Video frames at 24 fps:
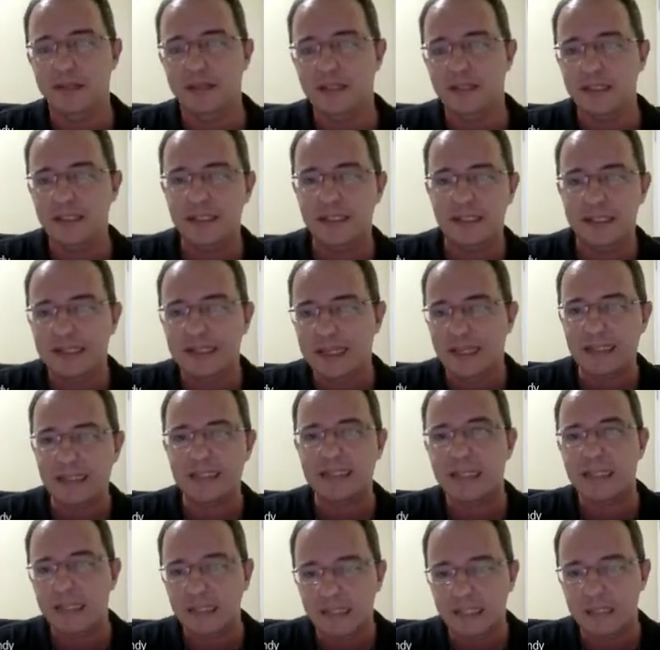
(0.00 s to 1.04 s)
is
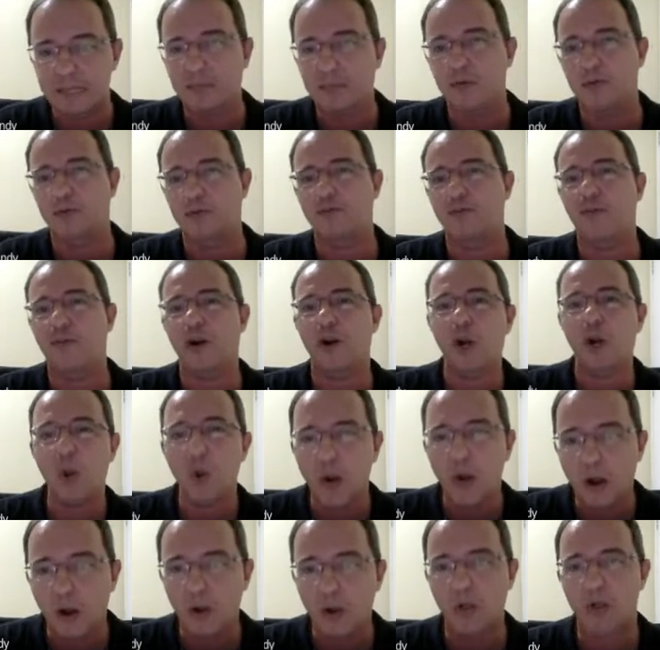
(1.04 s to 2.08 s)
inaccessible for
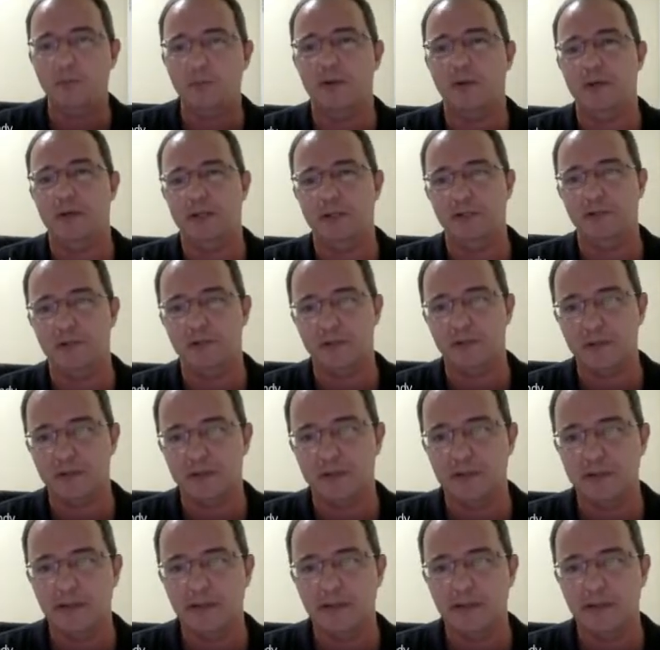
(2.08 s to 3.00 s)
local operators.